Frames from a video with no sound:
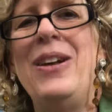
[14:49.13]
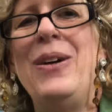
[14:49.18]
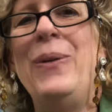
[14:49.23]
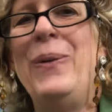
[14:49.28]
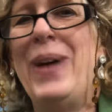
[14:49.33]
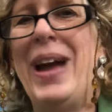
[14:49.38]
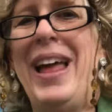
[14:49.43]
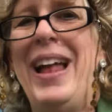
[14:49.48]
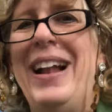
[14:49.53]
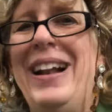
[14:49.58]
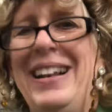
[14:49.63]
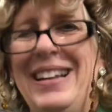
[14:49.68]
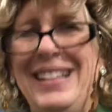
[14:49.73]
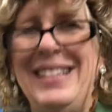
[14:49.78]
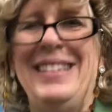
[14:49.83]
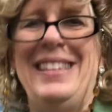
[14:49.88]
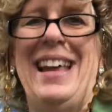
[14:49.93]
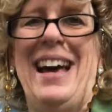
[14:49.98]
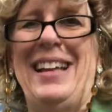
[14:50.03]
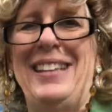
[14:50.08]
Well,
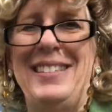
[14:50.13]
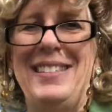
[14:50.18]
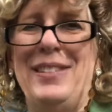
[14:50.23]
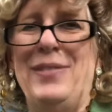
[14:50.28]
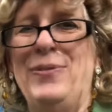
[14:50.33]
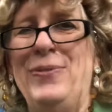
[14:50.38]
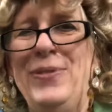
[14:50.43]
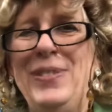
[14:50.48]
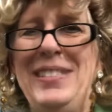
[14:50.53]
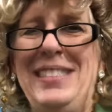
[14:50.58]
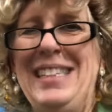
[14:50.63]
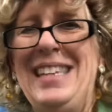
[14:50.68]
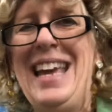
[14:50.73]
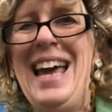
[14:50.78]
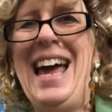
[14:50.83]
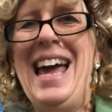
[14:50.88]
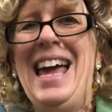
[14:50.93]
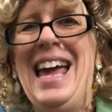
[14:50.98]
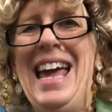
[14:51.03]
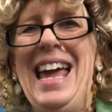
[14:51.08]
that's it for
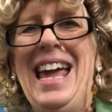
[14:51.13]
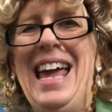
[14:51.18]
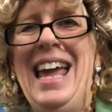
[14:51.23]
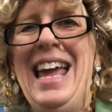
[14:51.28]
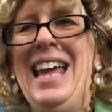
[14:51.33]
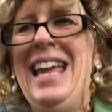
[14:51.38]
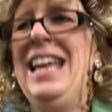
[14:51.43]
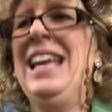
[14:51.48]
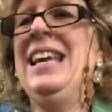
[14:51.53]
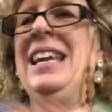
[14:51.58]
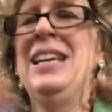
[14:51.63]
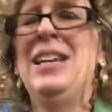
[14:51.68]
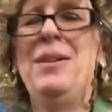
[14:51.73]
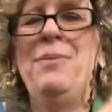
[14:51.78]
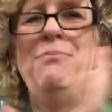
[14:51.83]
today.